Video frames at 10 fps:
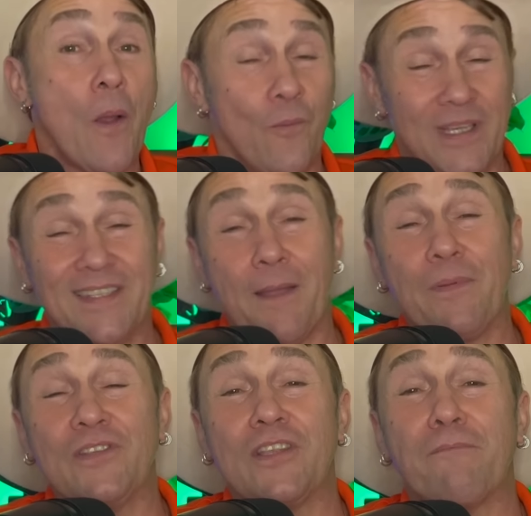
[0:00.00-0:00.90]
We step
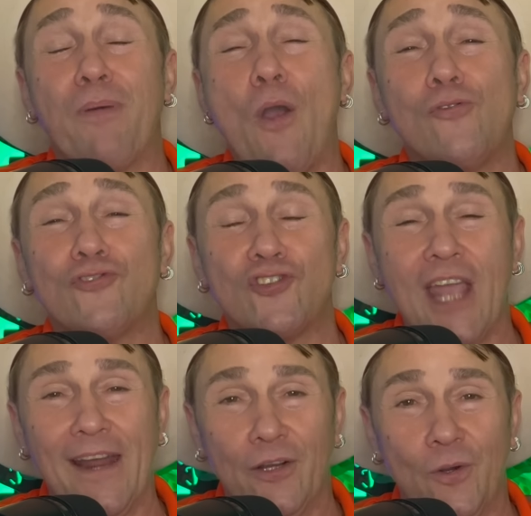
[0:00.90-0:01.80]
into the
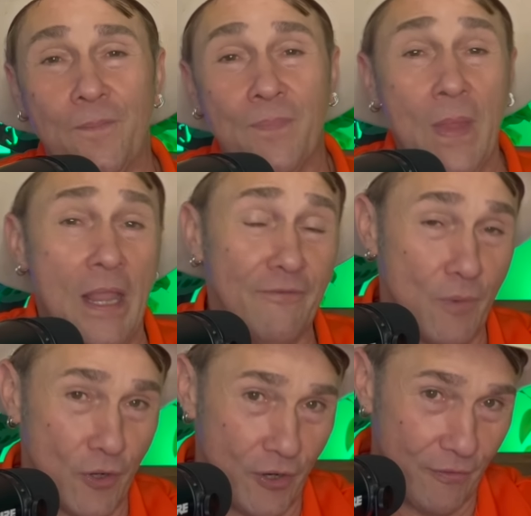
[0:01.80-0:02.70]
post-shadow of
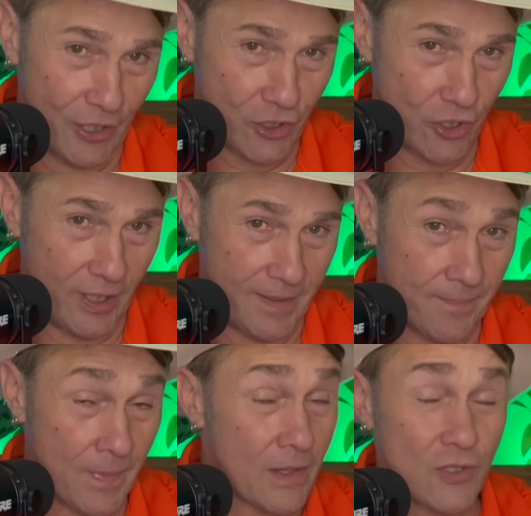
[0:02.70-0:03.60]
Mercury retrograde.
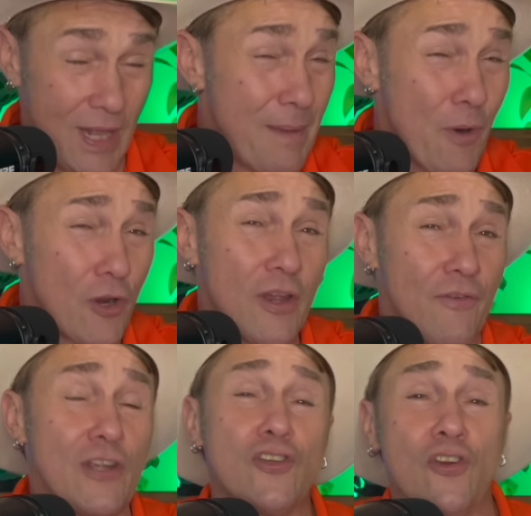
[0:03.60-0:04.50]
So that Mercury
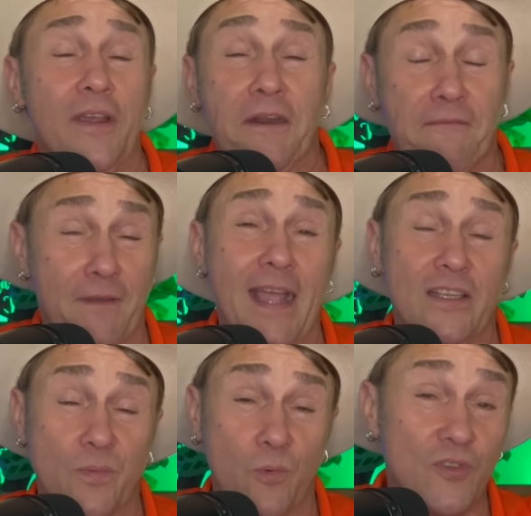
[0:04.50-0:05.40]
retrograde
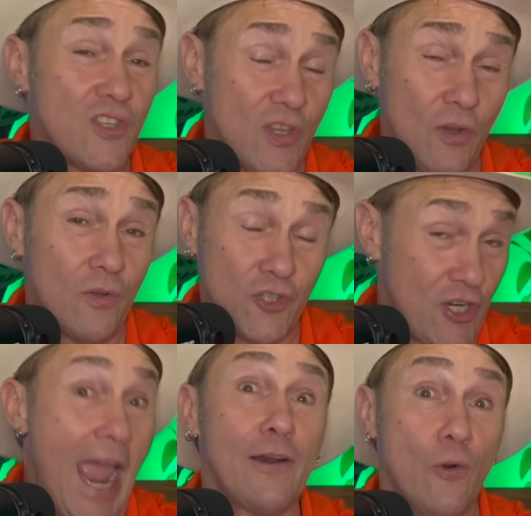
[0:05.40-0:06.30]
effects will still
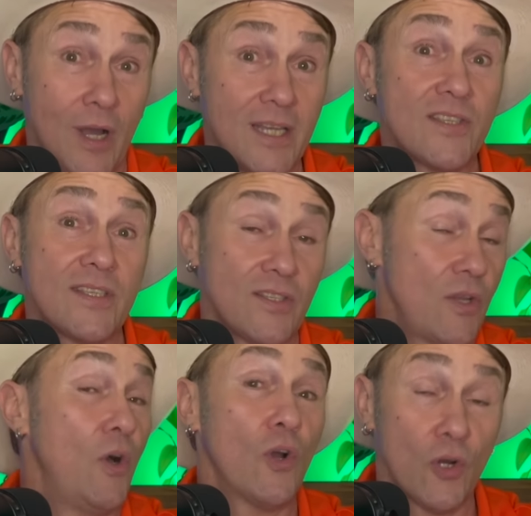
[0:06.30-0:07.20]
shadow us
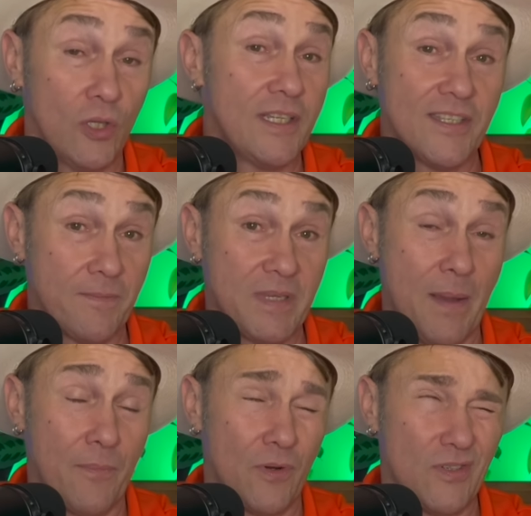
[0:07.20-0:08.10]
until early
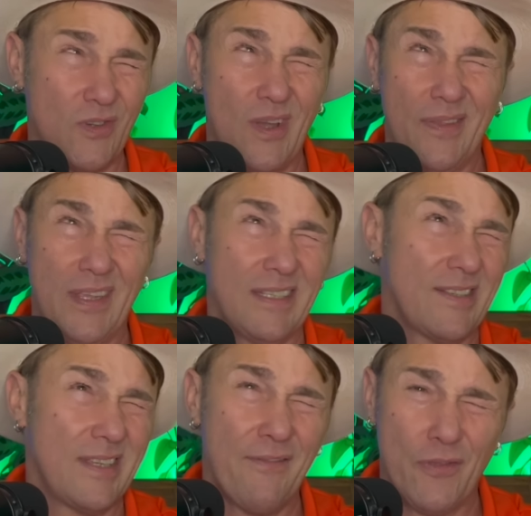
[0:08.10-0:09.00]
September, until I think the
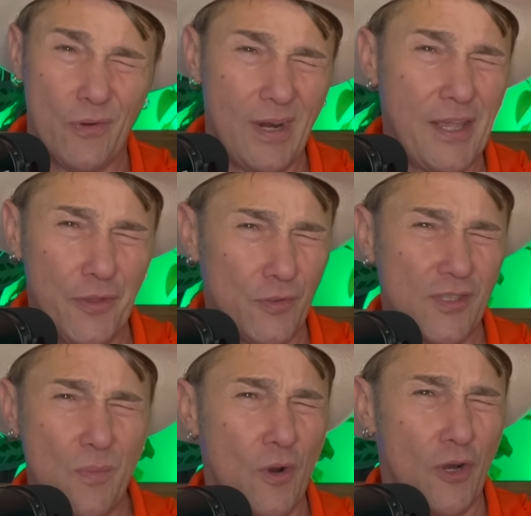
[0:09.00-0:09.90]
7th or 8th or
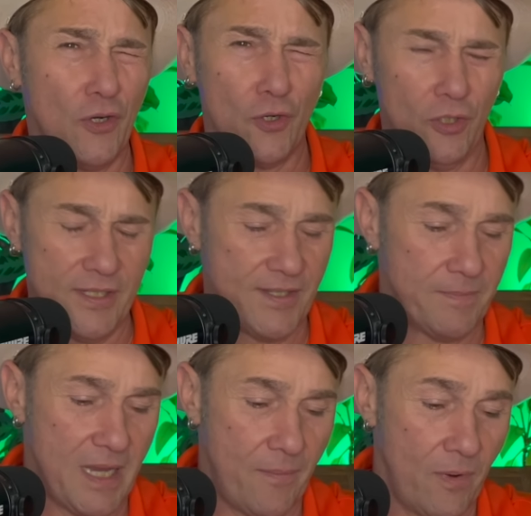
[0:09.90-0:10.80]
somewhere in early
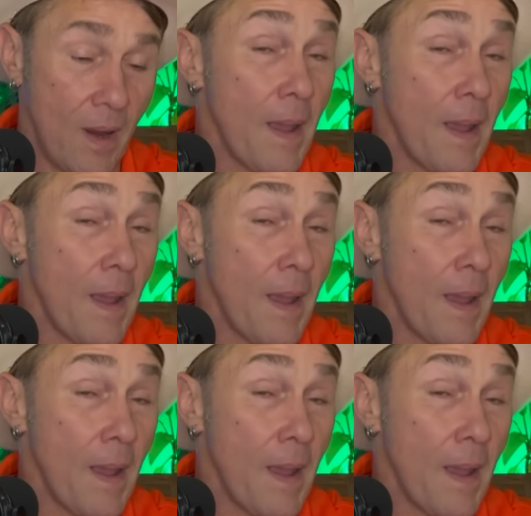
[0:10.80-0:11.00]
September.